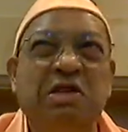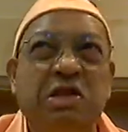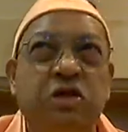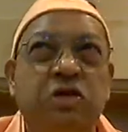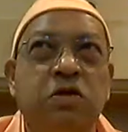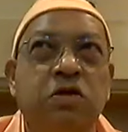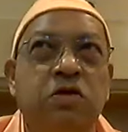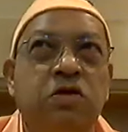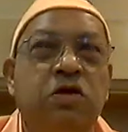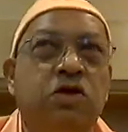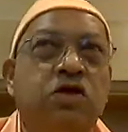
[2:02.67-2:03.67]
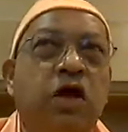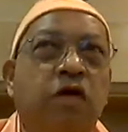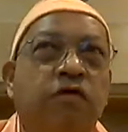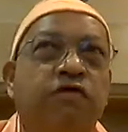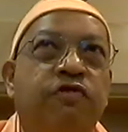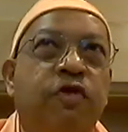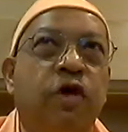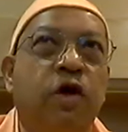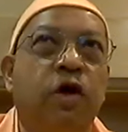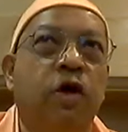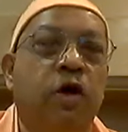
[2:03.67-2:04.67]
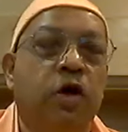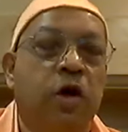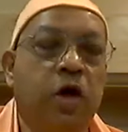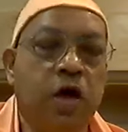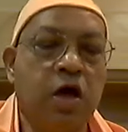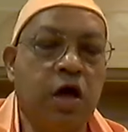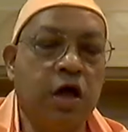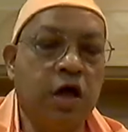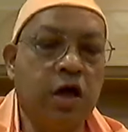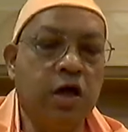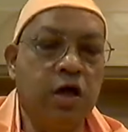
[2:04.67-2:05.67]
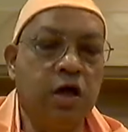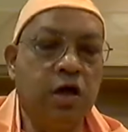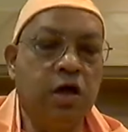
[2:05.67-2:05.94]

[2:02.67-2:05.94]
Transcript: discerns the self in